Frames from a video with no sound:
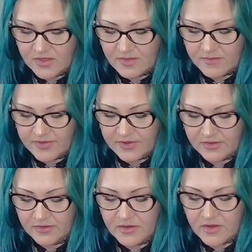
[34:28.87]
but
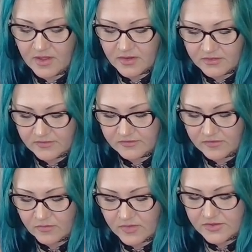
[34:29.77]
not so
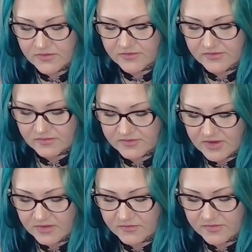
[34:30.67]
much of it
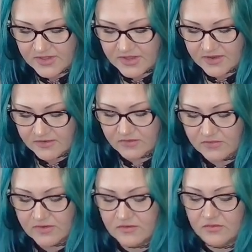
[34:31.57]
sometimes that you
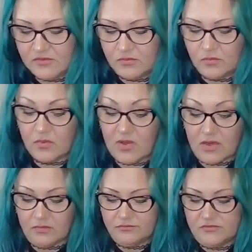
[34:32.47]
can do
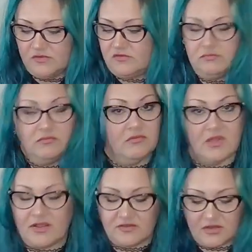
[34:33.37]
while just
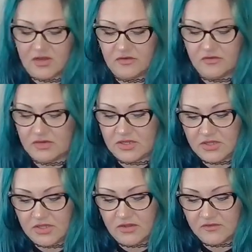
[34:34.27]
relaxing and not doing
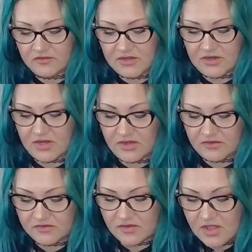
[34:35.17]
anything else. It's kind of nice.